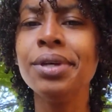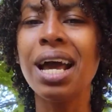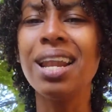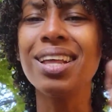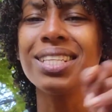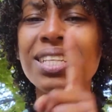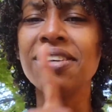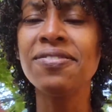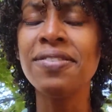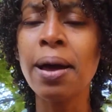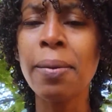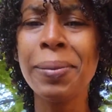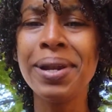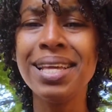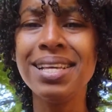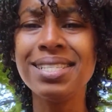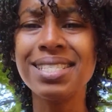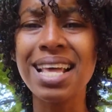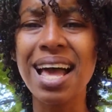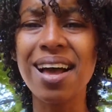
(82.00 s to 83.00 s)
A lot of
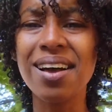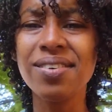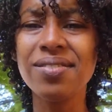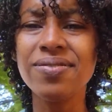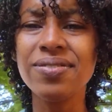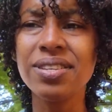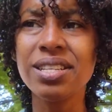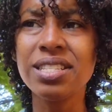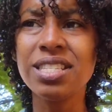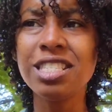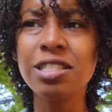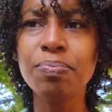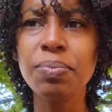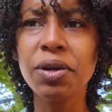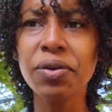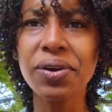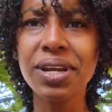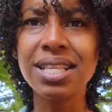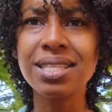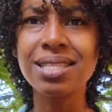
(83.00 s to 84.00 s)
families have
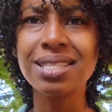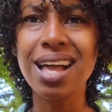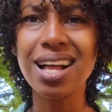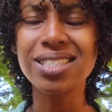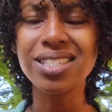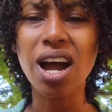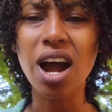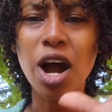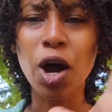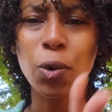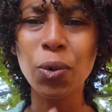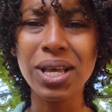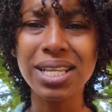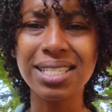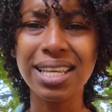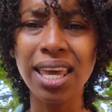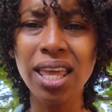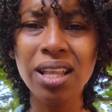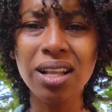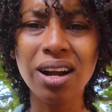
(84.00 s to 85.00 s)
spirits that
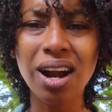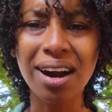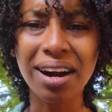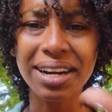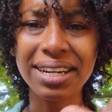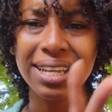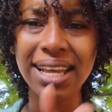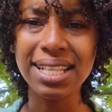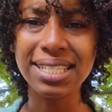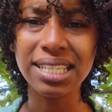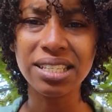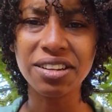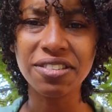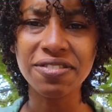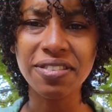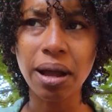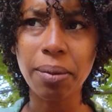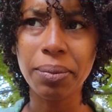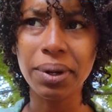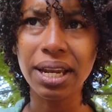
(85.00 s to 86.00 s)
always incarnate in the
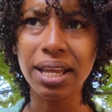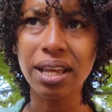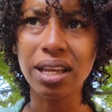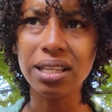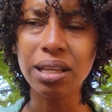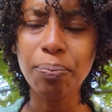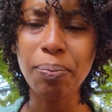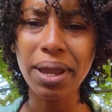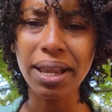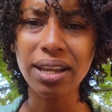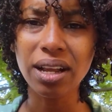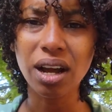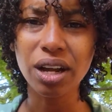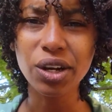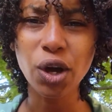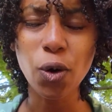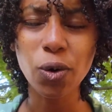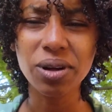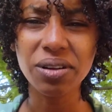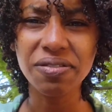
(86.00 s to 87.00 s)
family, depending
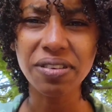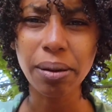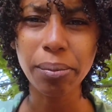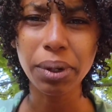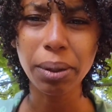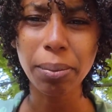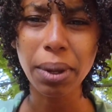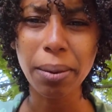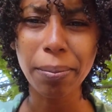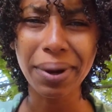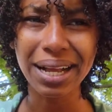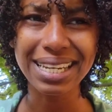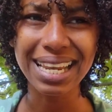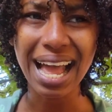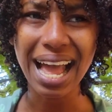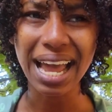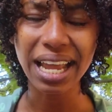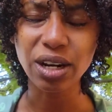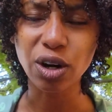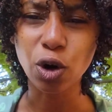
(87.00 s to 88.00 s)
on how the family member
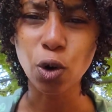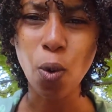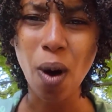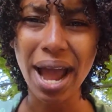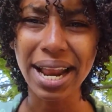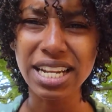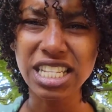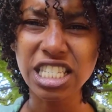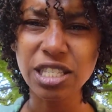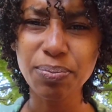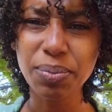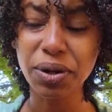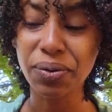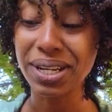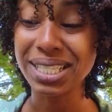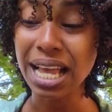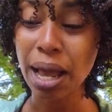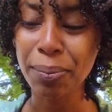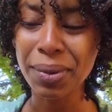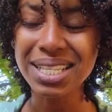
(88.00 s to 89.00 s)
died or why the
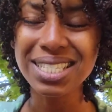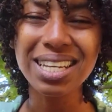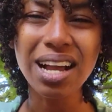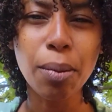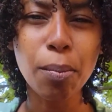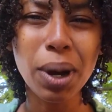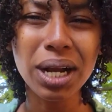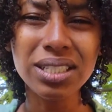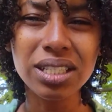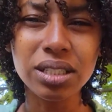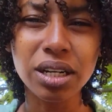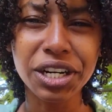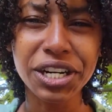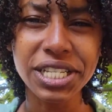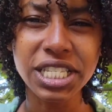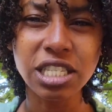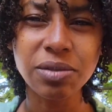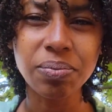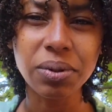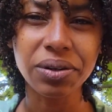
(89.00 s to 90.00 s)
spirit. I'm getting a
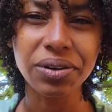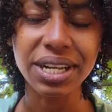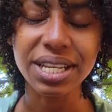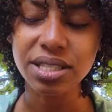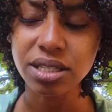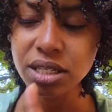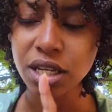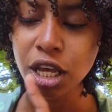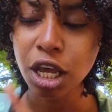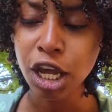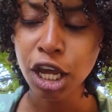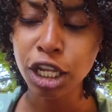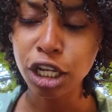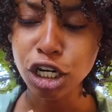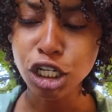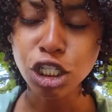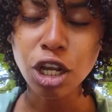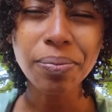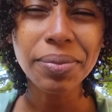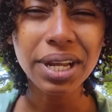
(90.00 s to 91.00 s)
monitoring spirit.
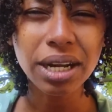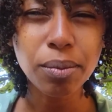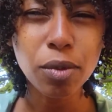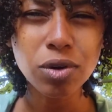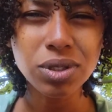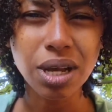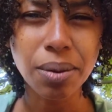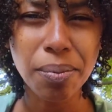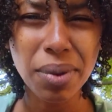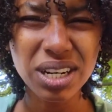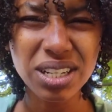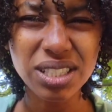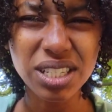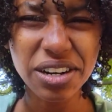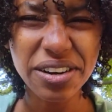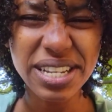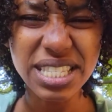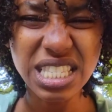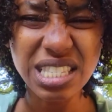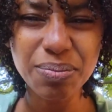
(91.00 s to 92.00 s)
There's something about a
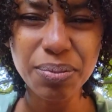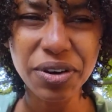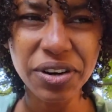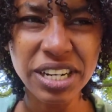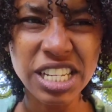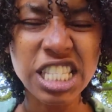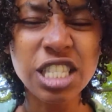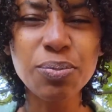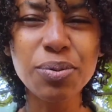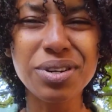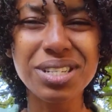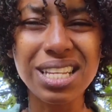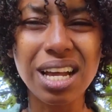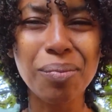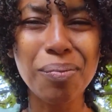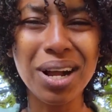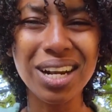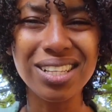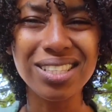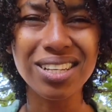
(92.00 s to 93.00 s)
monitoring spirit, the spirit
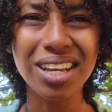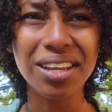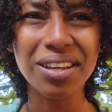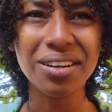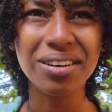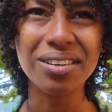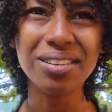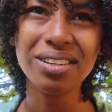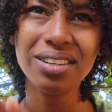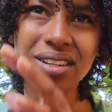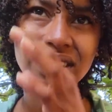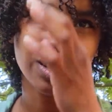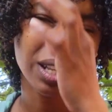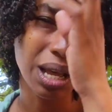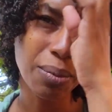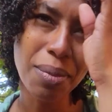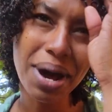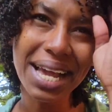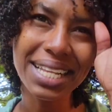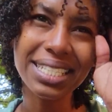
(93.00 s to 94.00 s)
will monitor you
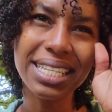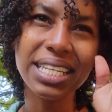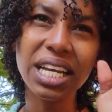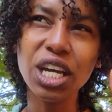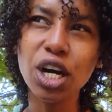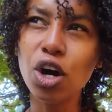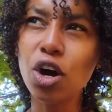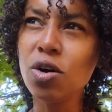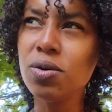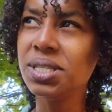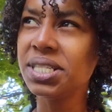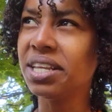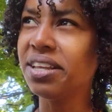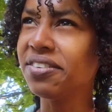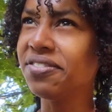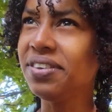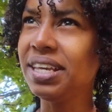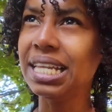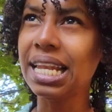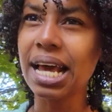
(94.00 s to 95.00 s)
you might in your house and
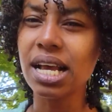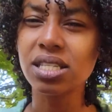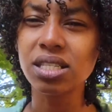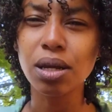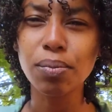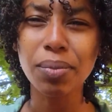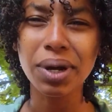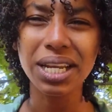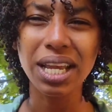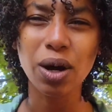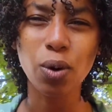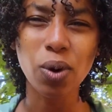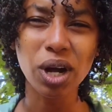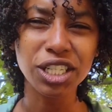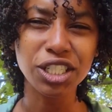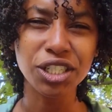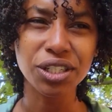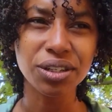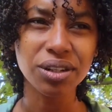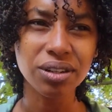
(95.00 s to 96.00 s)
you feel like somebody will
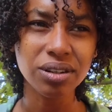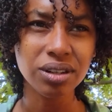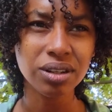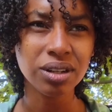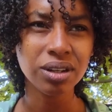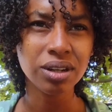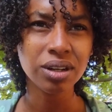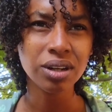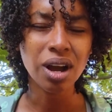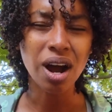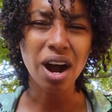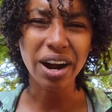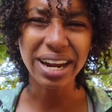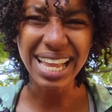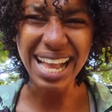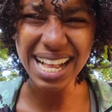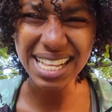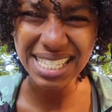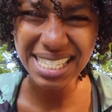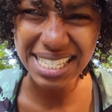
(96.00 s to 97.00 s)
watch you, or
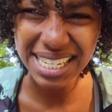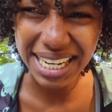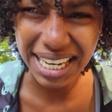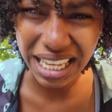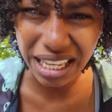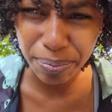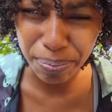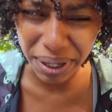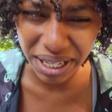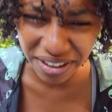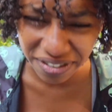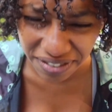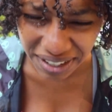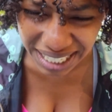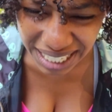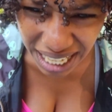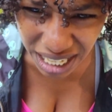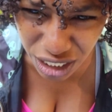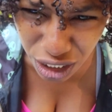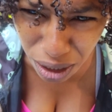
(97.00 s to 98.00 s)
you're asleep and you
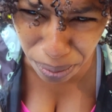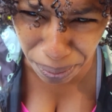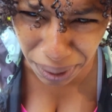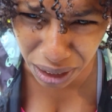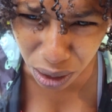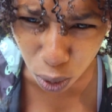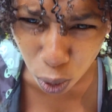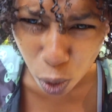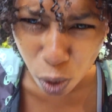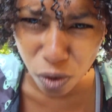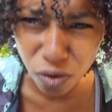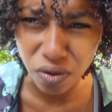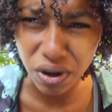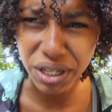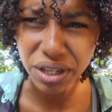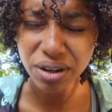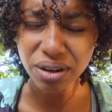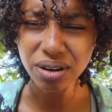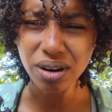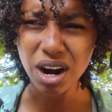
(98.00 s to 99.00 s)
feel like somebody over
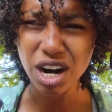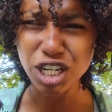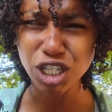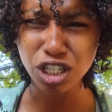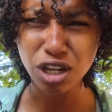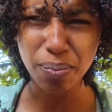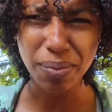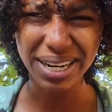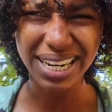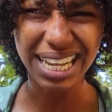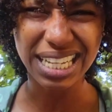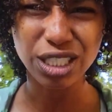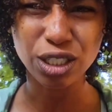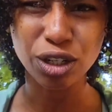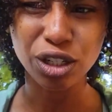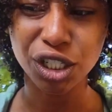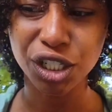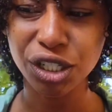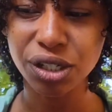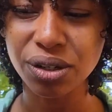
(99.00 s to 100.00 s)
you, or somebody will
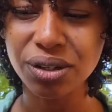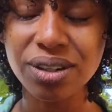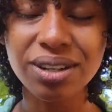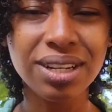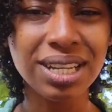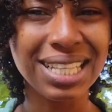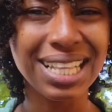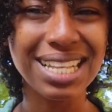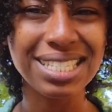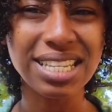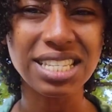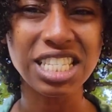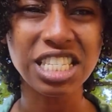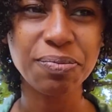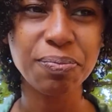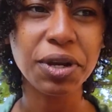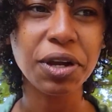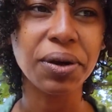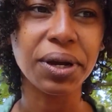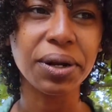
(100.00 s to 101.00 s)
touch you. That's a
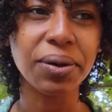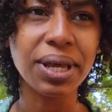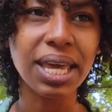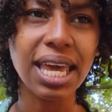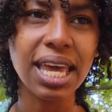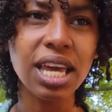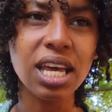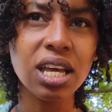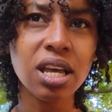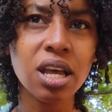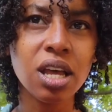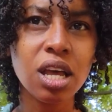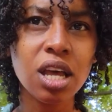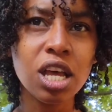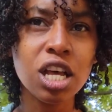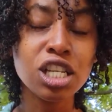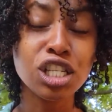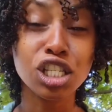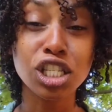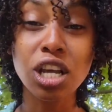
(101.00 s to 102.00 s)
spirit, okay?
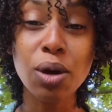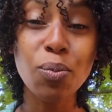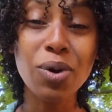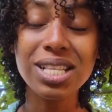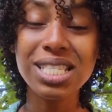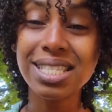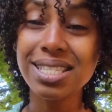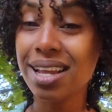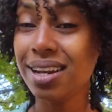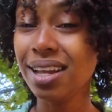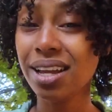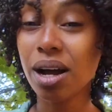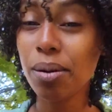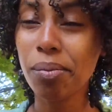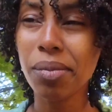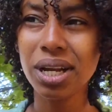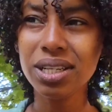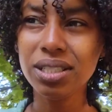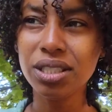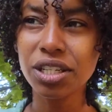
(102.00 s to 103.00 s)
So someone's sending a
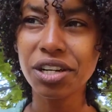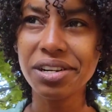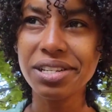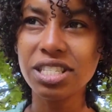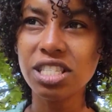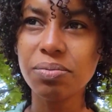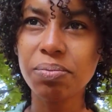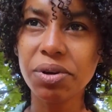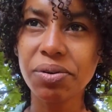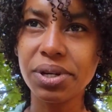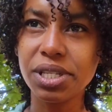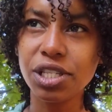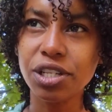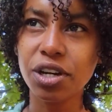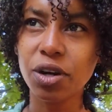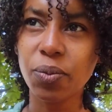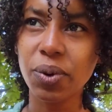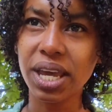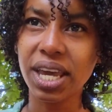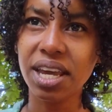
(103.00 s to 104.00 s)
monitoring spirit
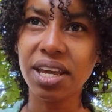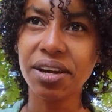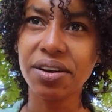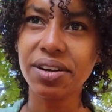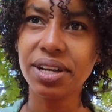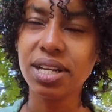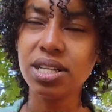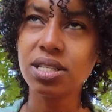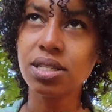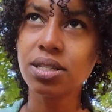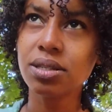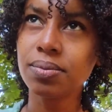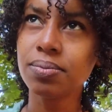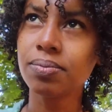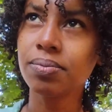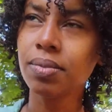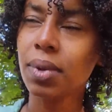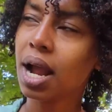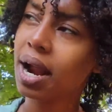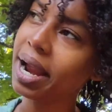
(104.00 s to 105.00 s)
your way, Aries.
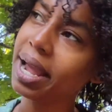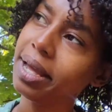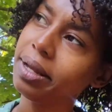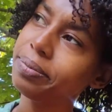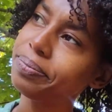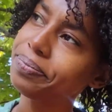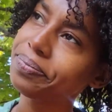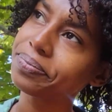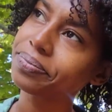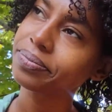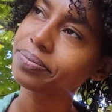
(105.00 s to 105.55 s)
All right.